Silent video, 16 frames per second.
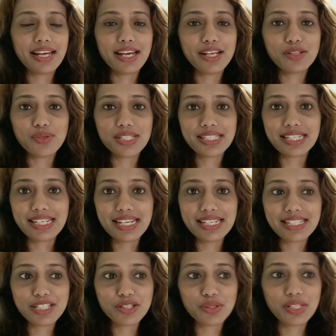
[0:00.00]
and then i had to
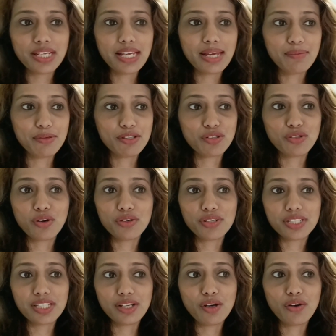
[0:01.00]
escalate it to the
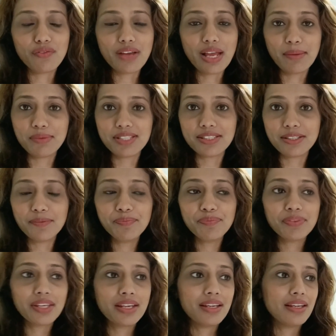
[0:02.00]
appellate authority of
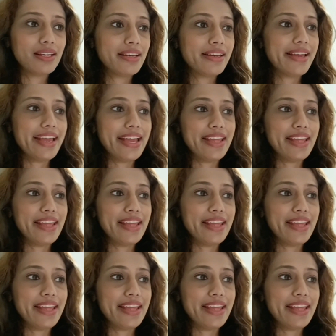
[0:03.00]
amazon